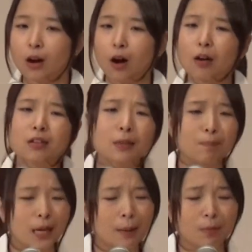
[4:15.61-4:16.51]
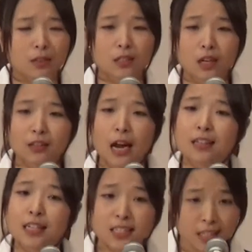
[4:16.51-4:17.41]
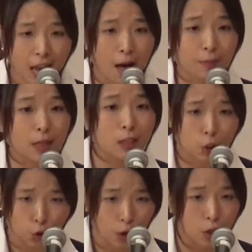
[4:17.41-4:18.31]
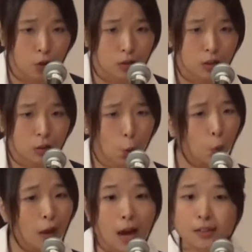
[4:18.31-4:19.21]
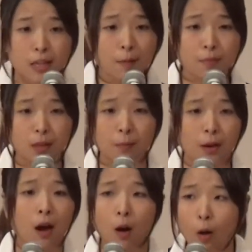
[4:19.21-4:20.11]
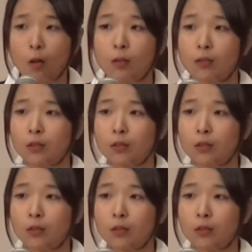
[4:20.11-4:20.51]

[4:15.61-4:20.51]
all the people could not understand these situations nor accept them at all.